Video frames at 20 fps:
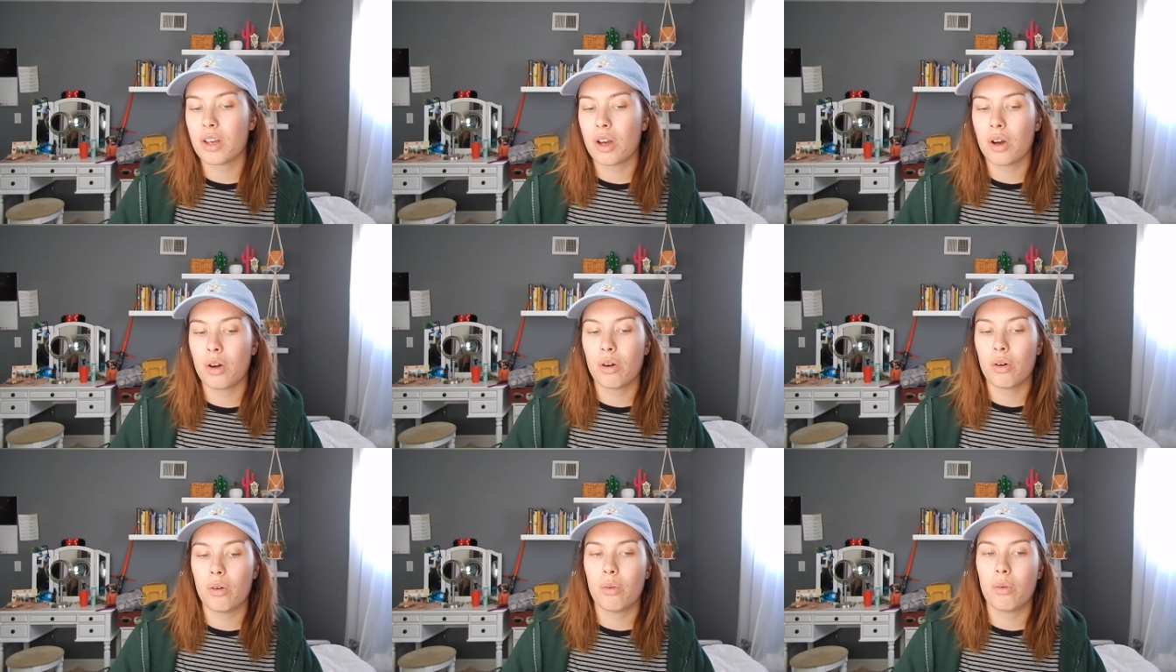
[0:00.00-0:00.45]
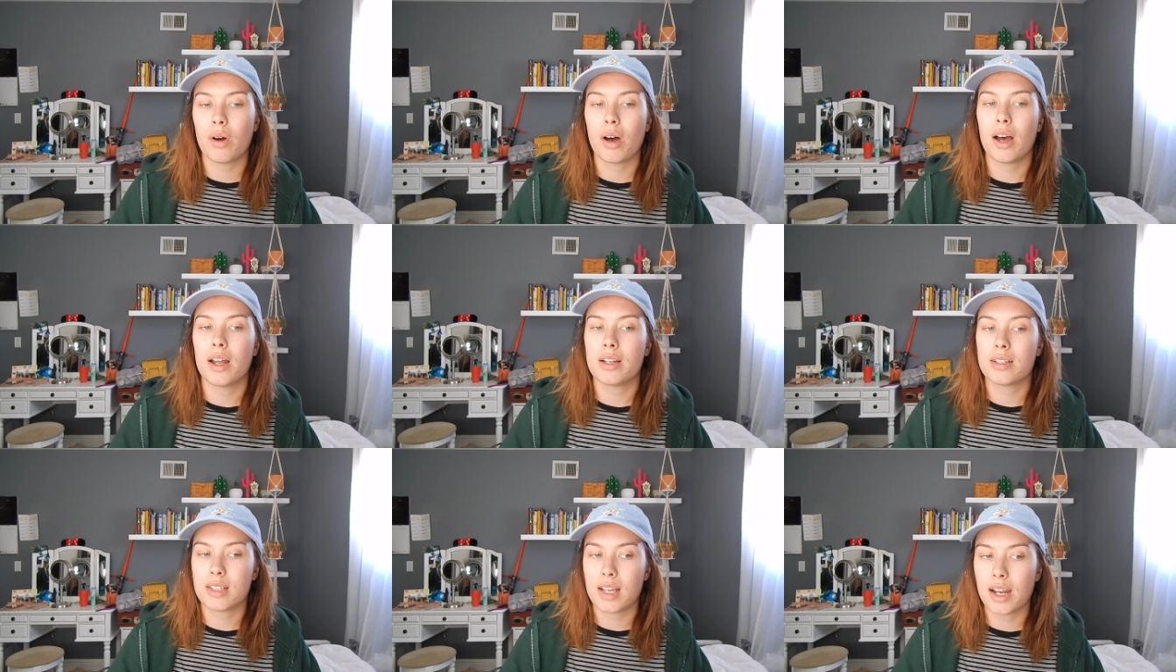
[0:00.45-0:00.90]

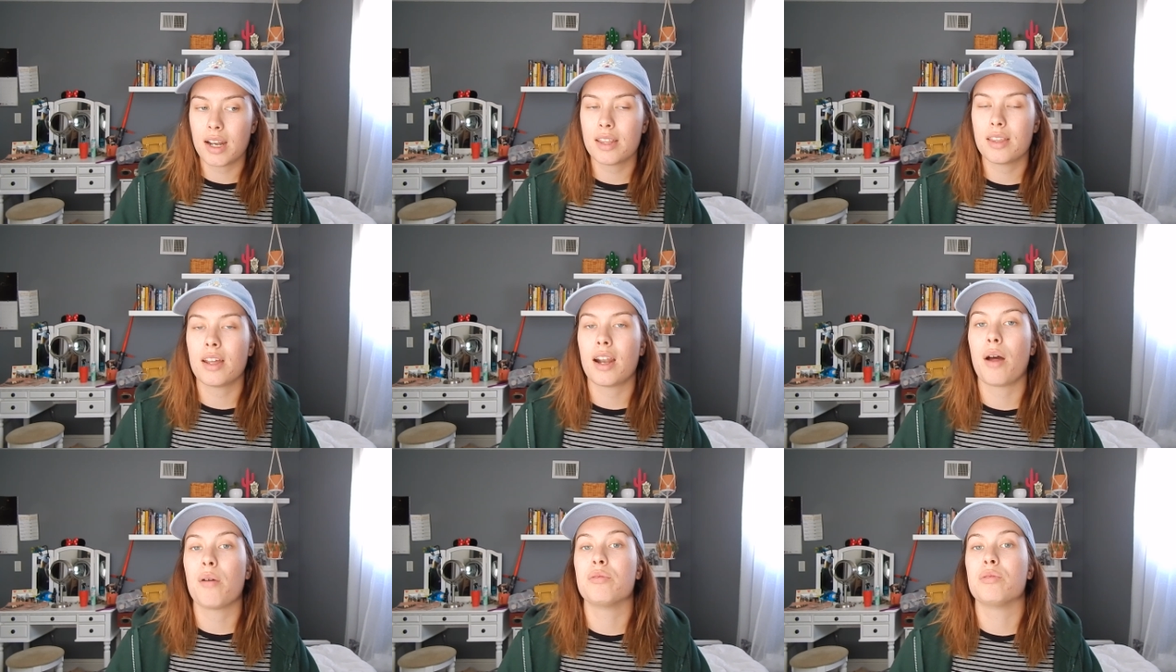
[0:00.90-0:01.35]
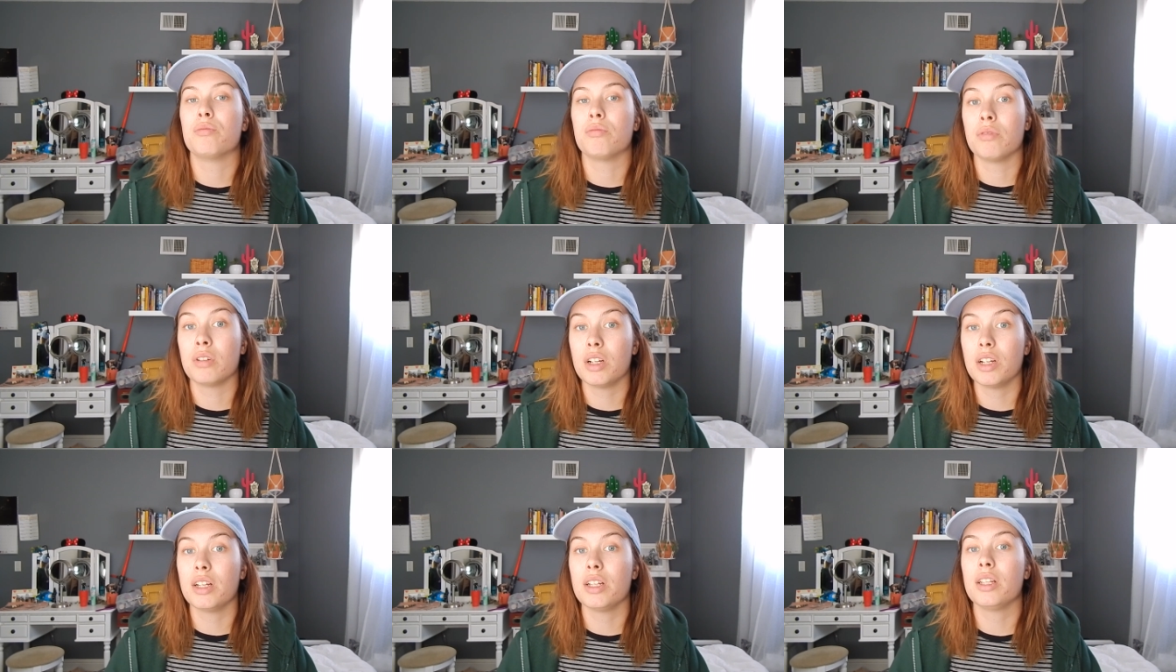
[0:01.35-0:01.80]
So I decided that I
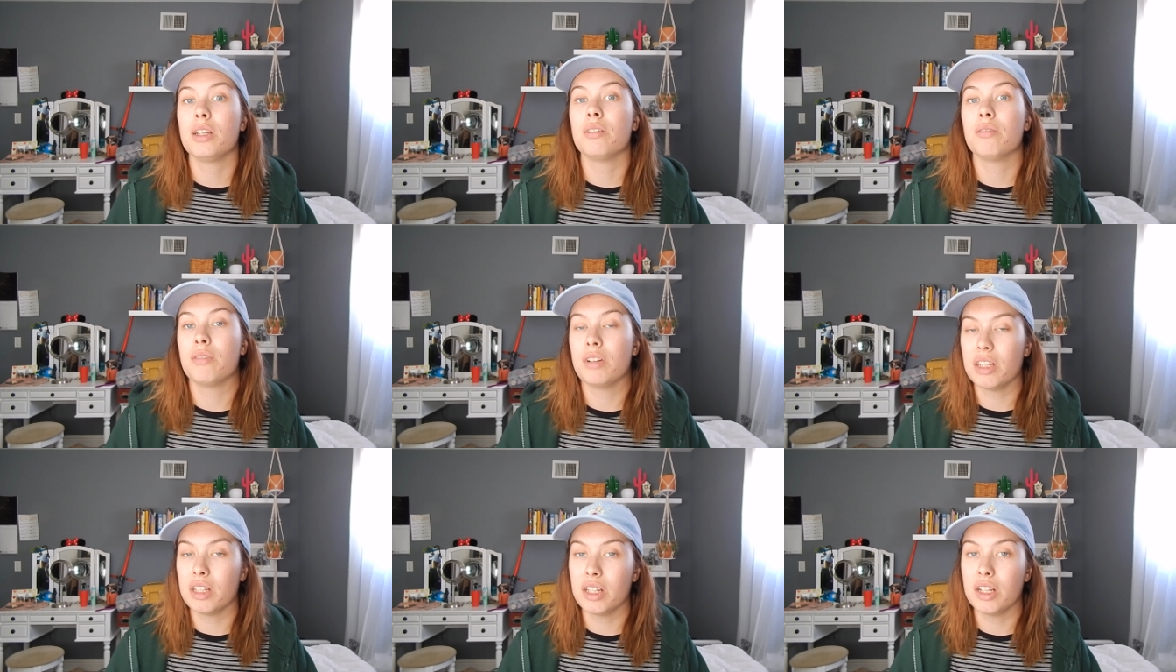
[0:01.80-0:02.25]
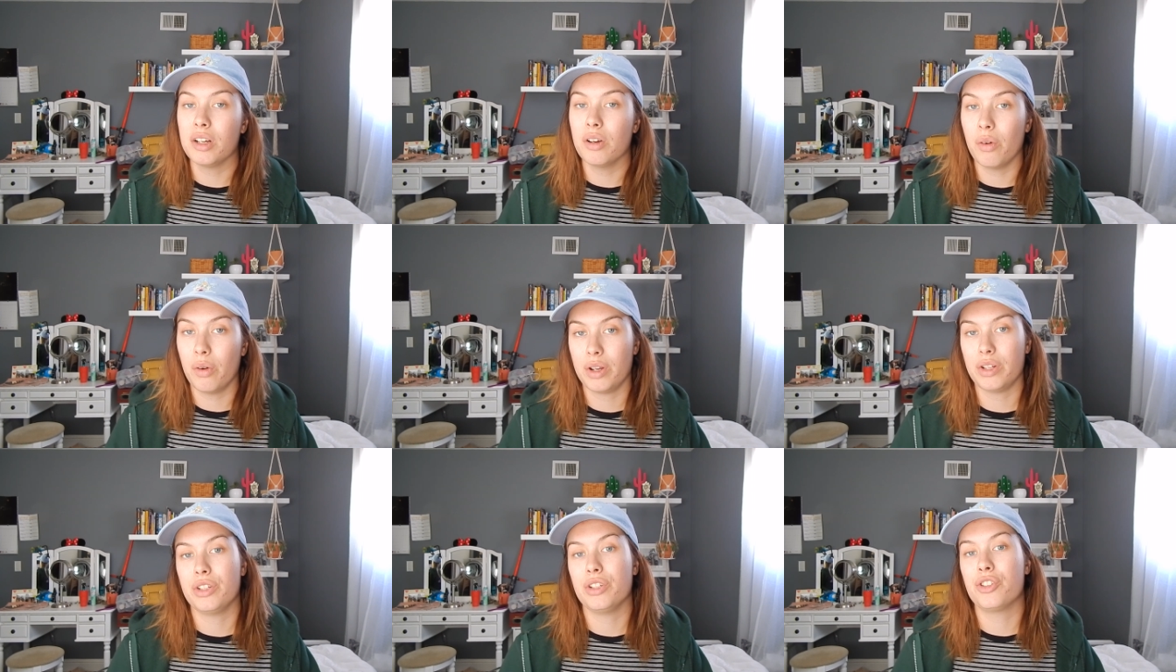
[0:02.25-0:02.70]
was really
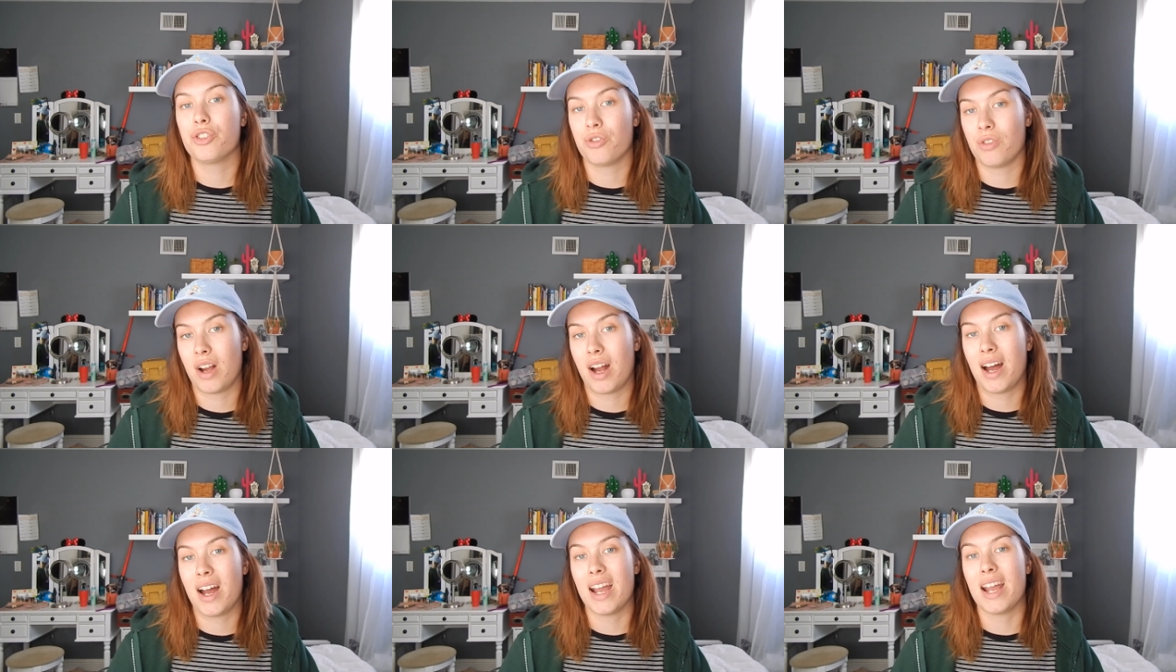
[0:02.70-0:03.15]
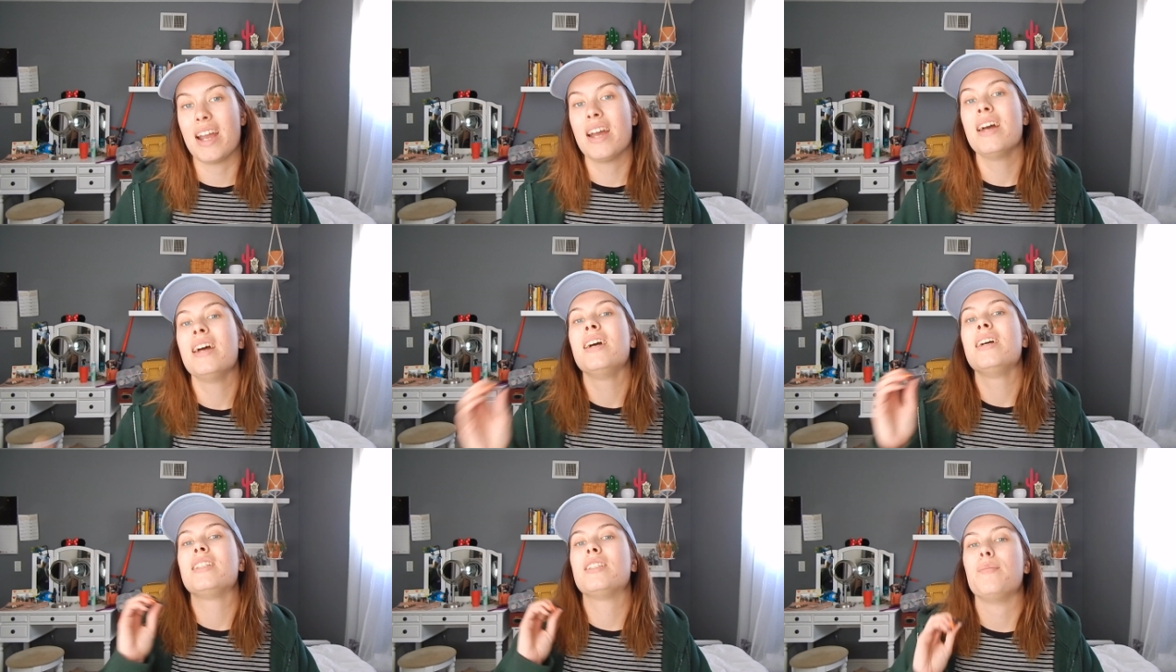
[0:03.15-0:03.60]
really going to
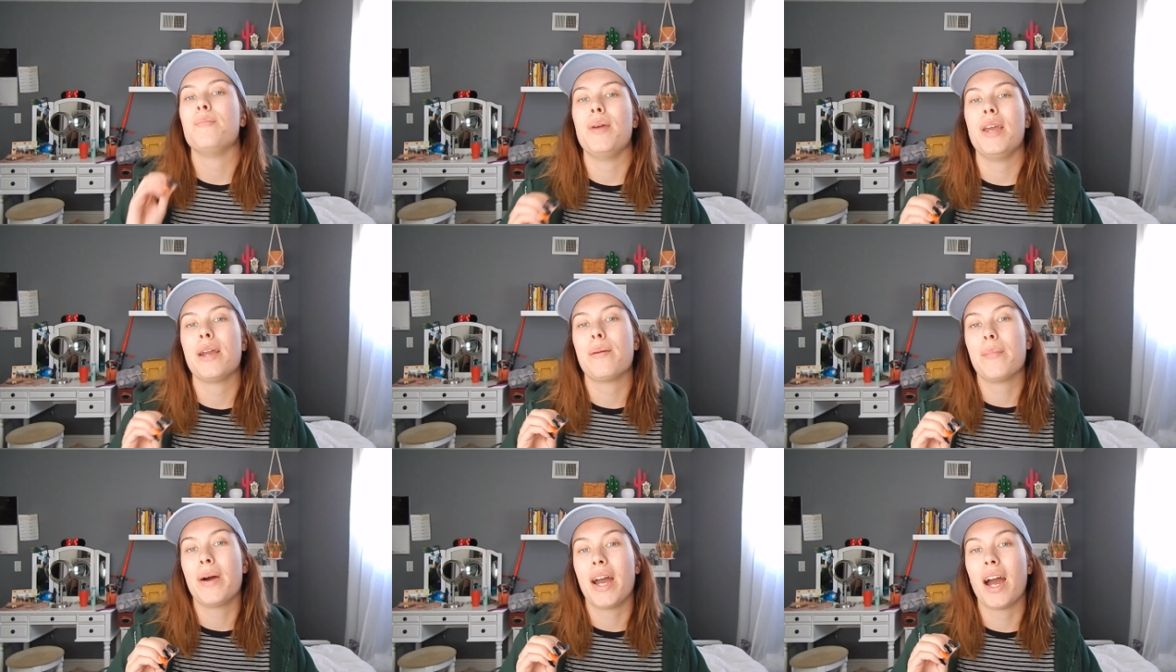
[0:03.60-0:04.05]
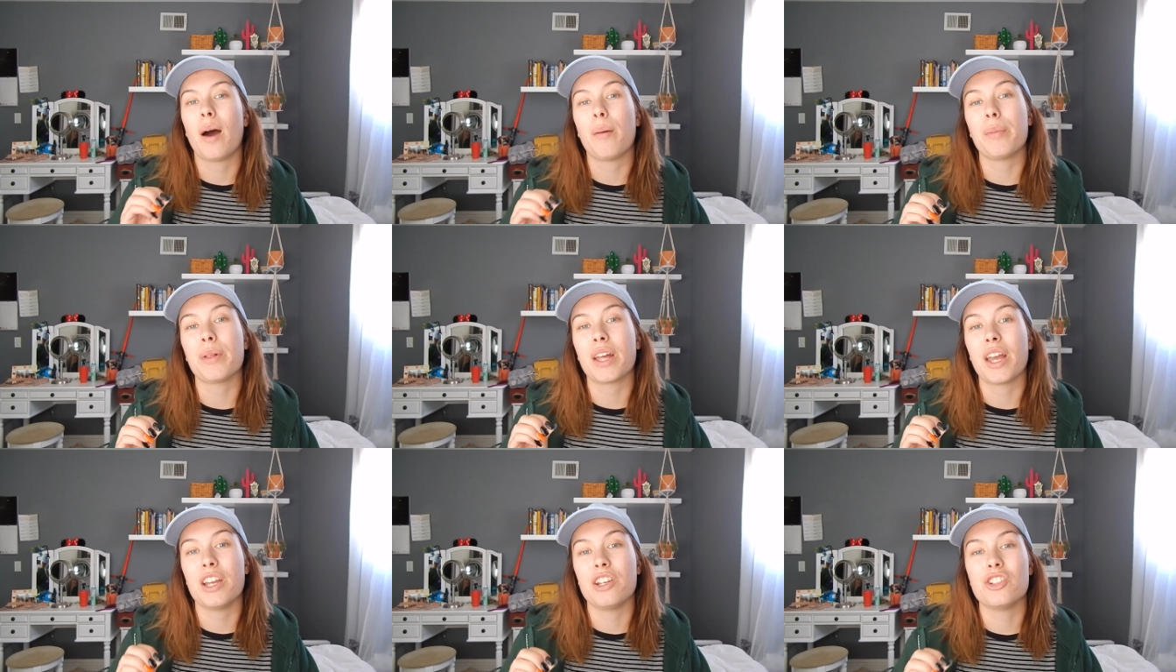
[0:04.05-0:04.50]
try to make
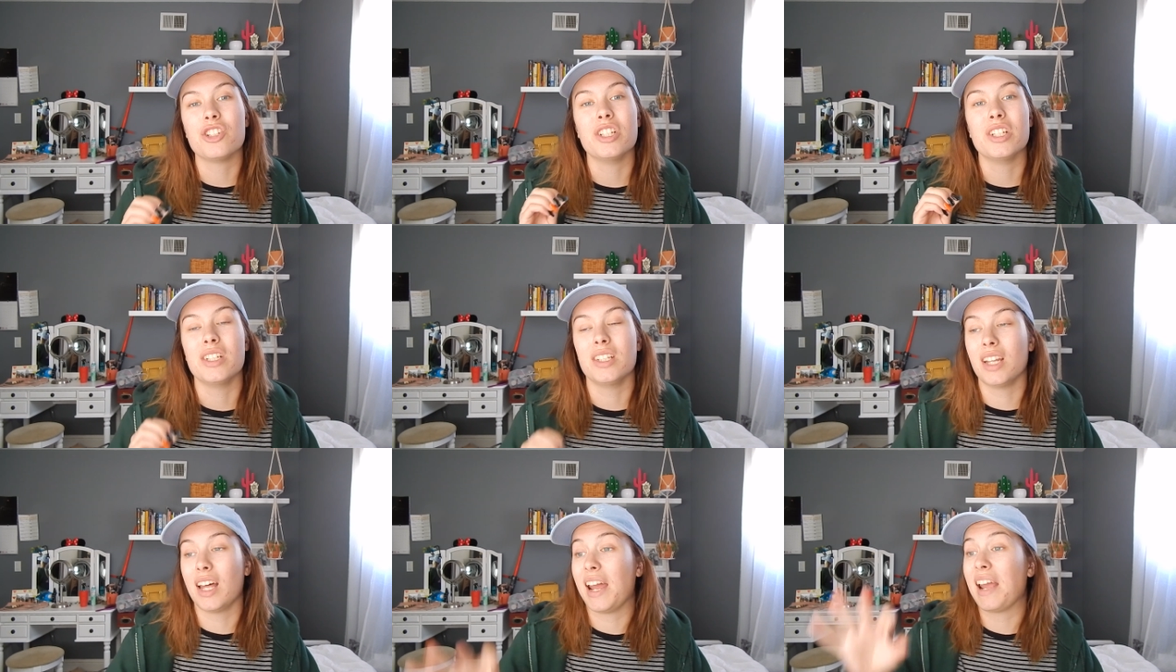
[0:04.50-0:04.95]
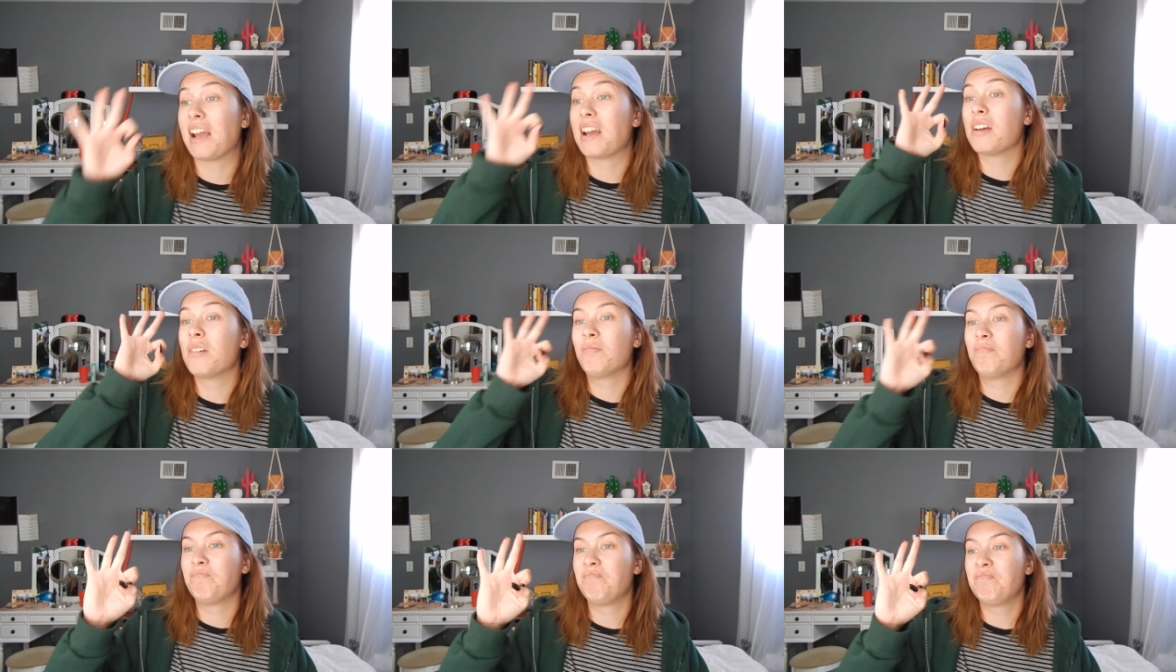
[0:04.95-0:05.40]
my application
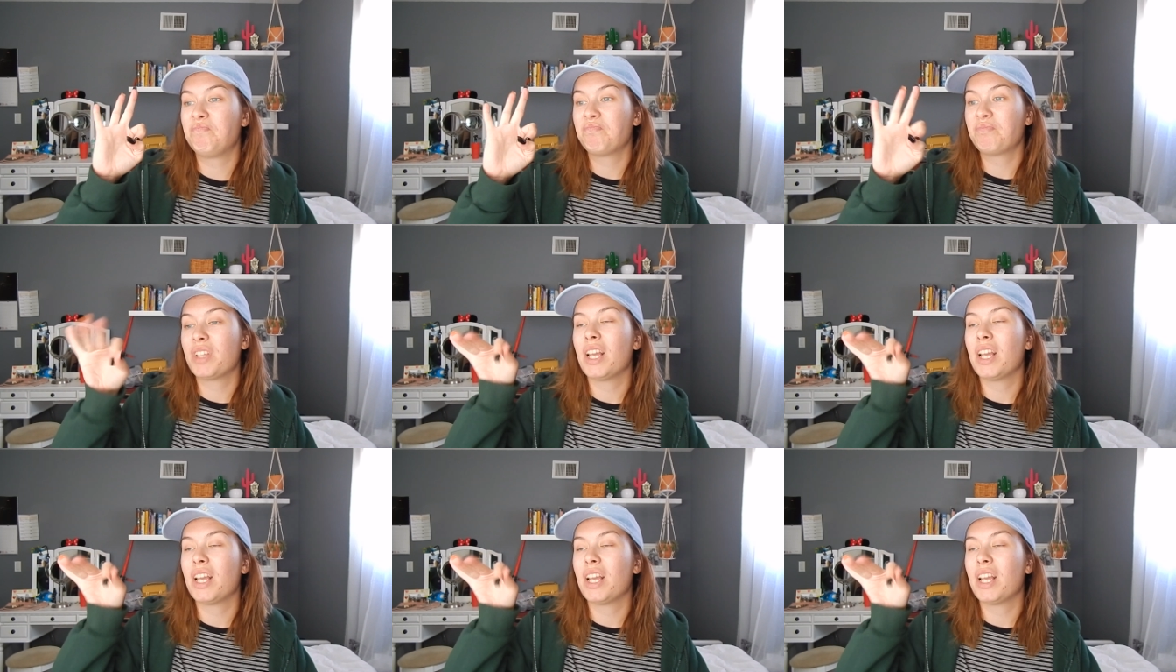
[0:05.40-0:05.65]
like